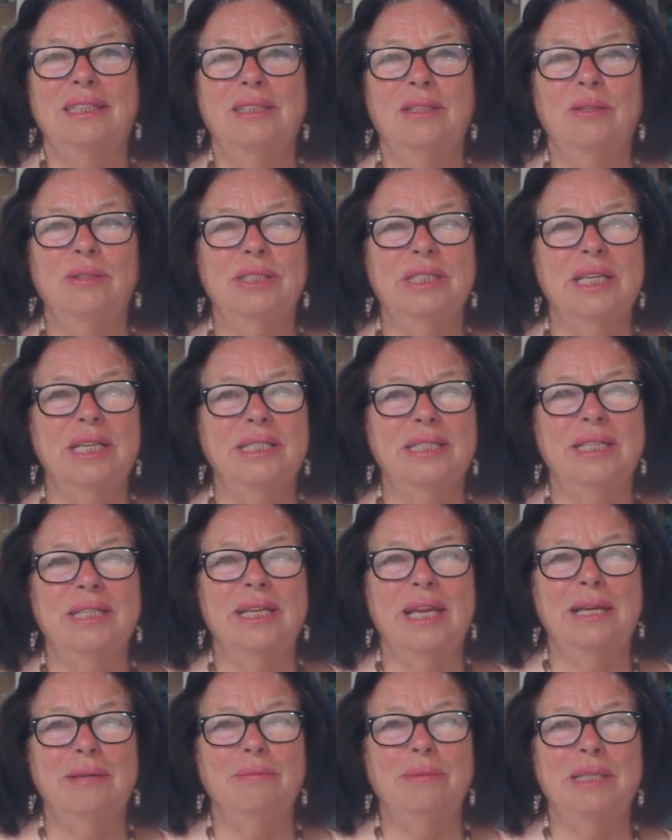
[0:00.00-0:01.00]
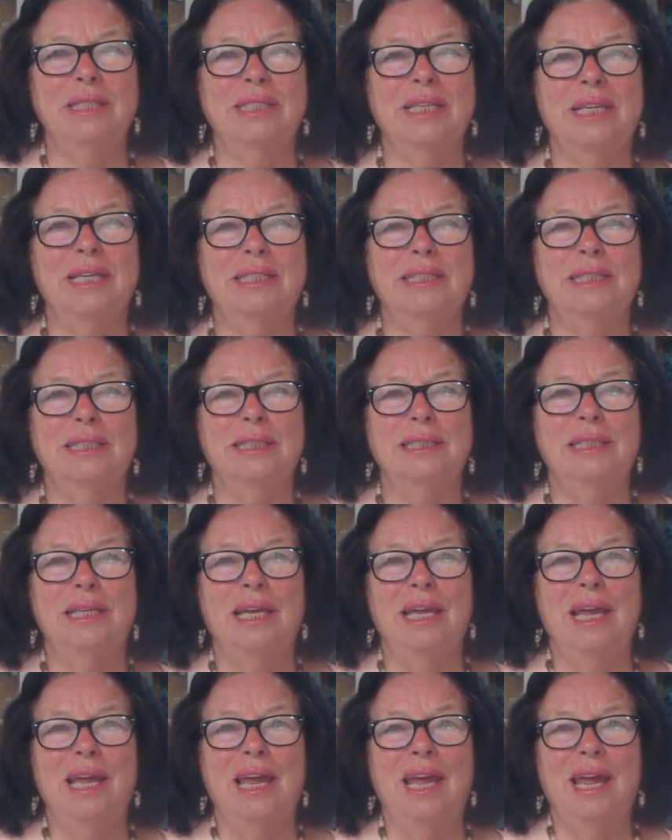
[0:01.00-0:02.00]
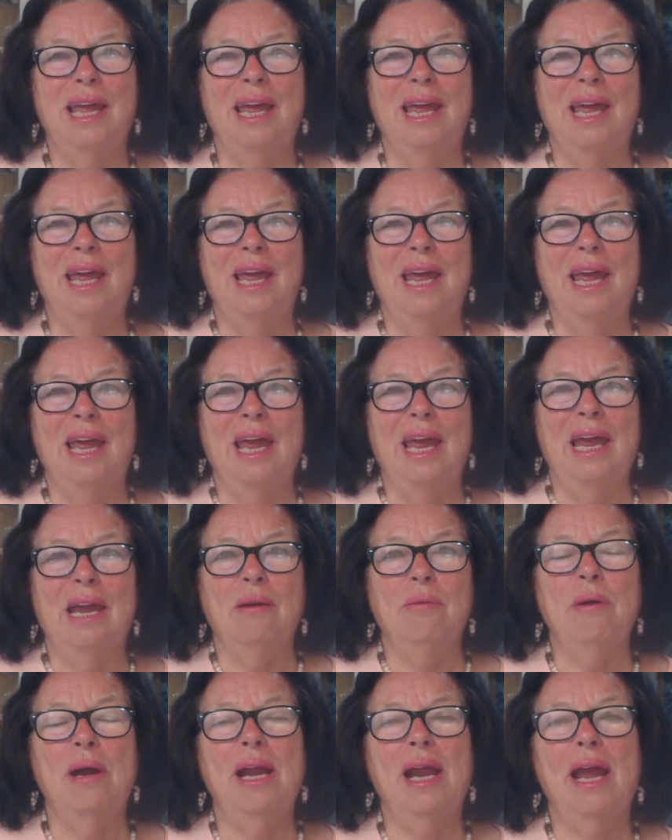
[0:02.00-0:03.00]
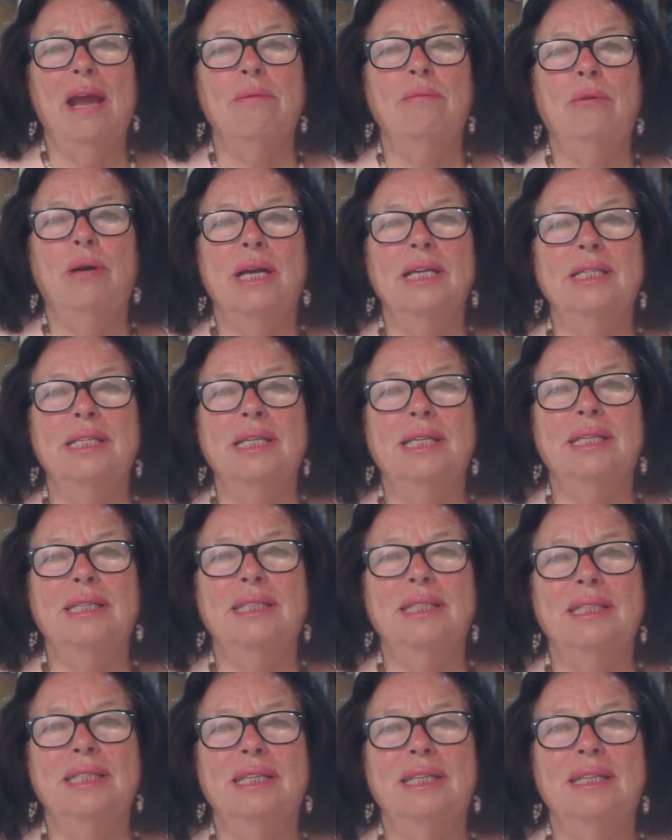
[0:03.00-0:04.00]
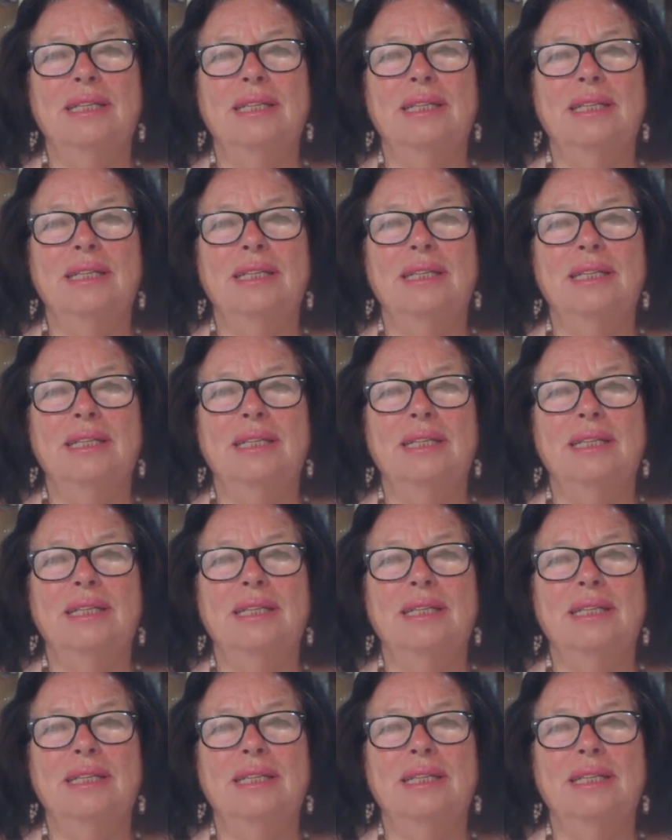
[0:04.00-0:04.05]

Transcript: Don't say the name, he says. Well, a brother,